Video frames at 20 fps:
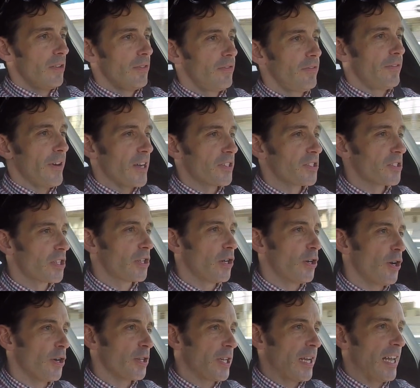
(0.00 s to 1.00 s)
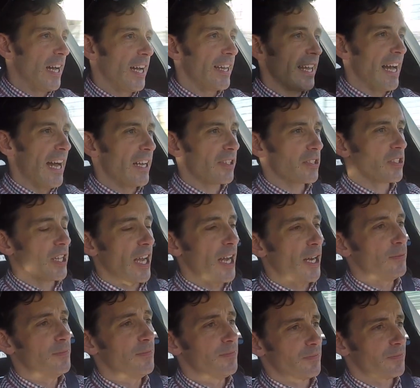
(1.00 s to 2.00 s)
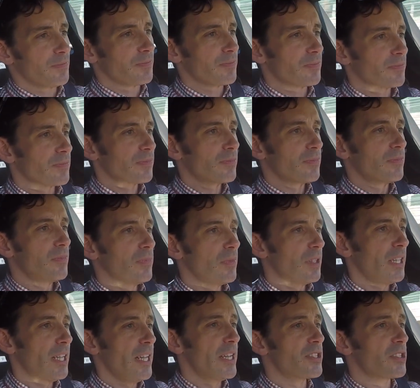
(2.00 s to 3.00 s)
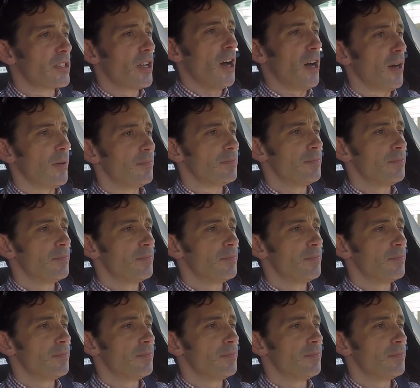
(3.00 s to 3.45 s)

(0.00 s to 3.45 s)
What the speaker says: fast corner like that. So it's not